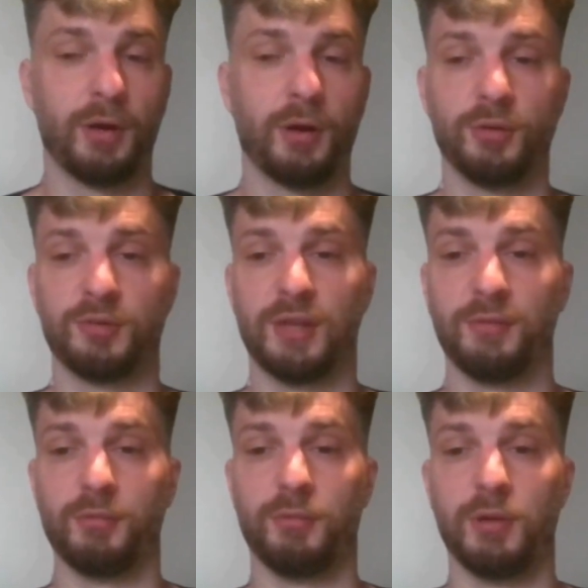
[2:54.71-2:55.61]
I was
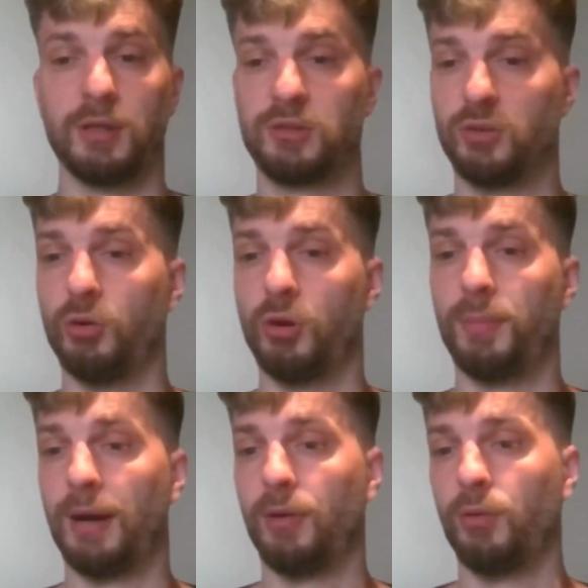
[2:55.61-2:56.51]
never really taught
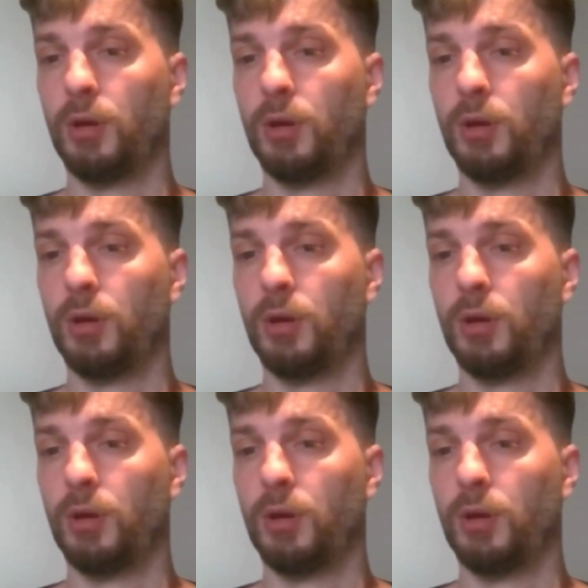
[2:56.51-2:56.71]
about